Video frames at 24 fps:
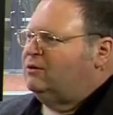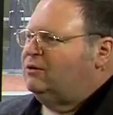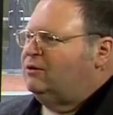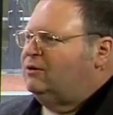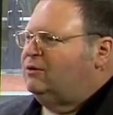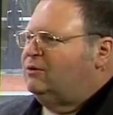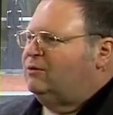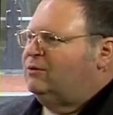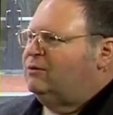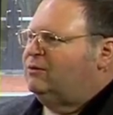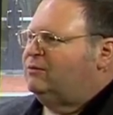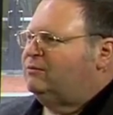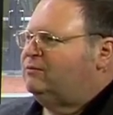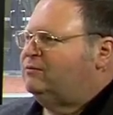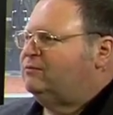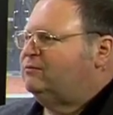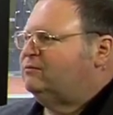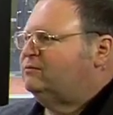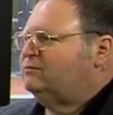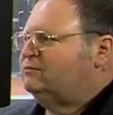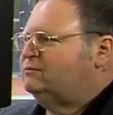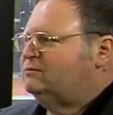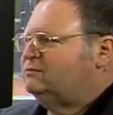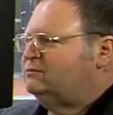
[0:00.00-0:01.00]

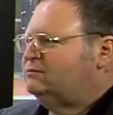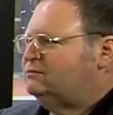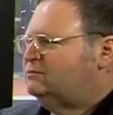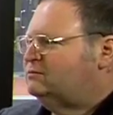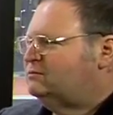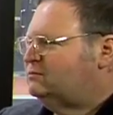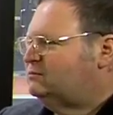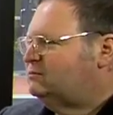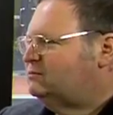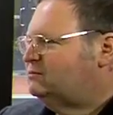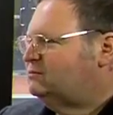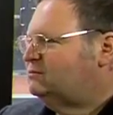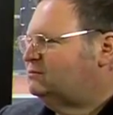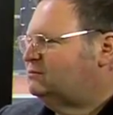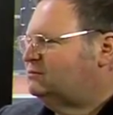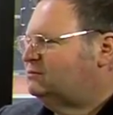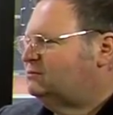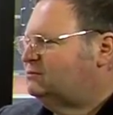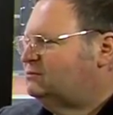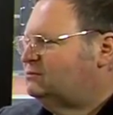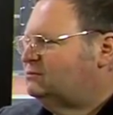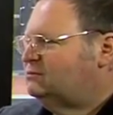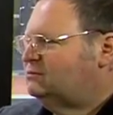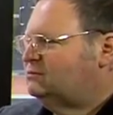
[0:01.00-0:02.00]

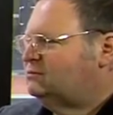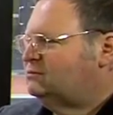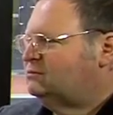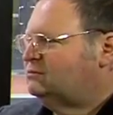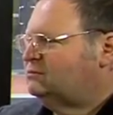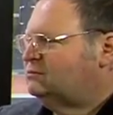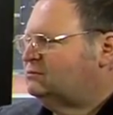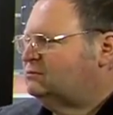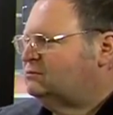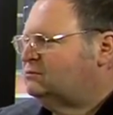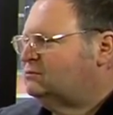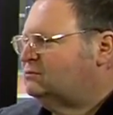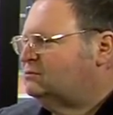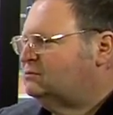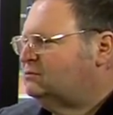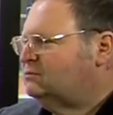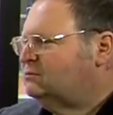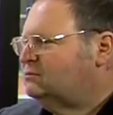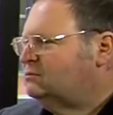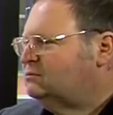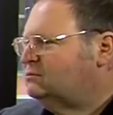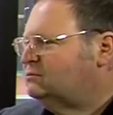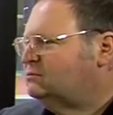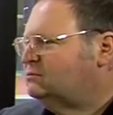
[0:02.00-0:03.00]

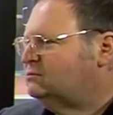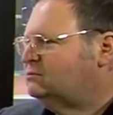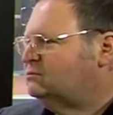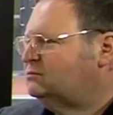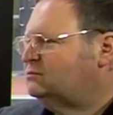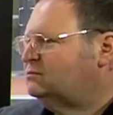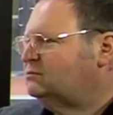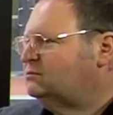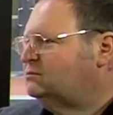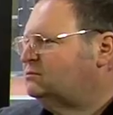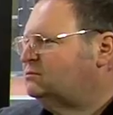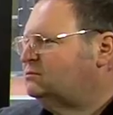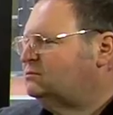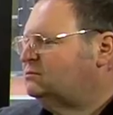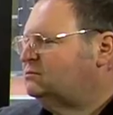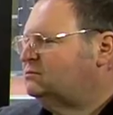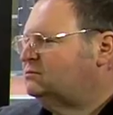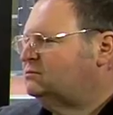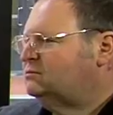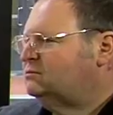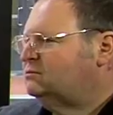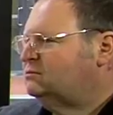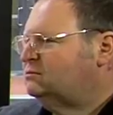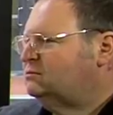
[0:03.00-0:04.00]

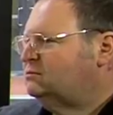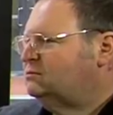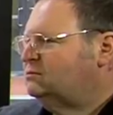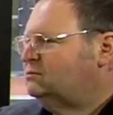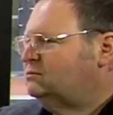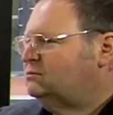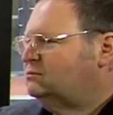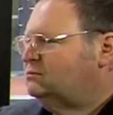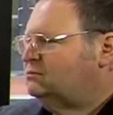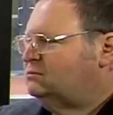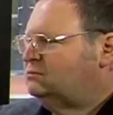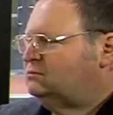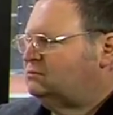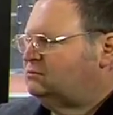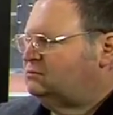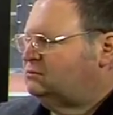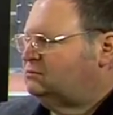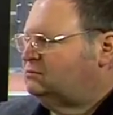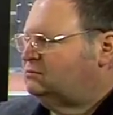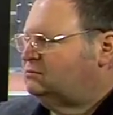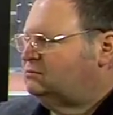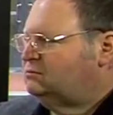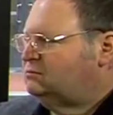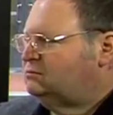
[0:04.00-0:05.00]

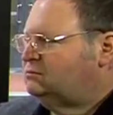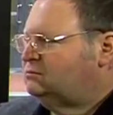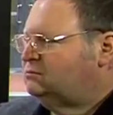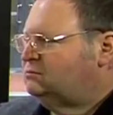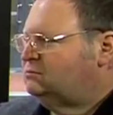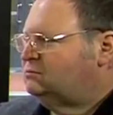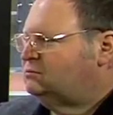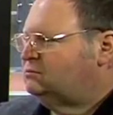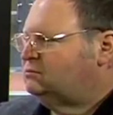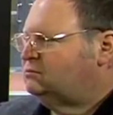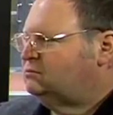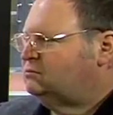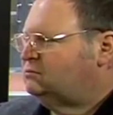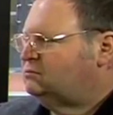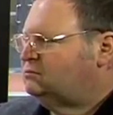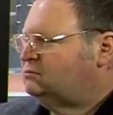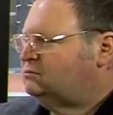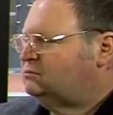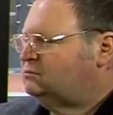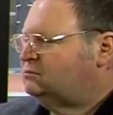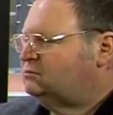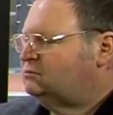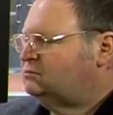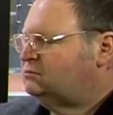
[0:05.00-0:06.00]

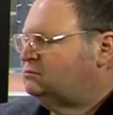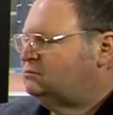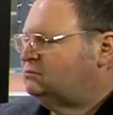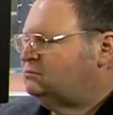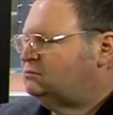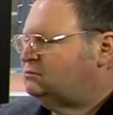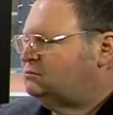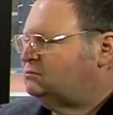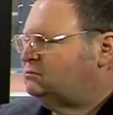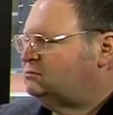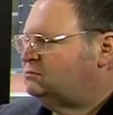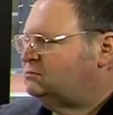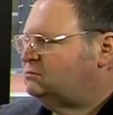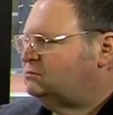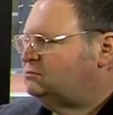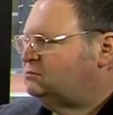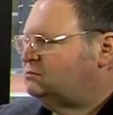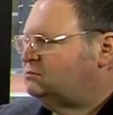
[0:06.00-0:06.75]
(not speaking)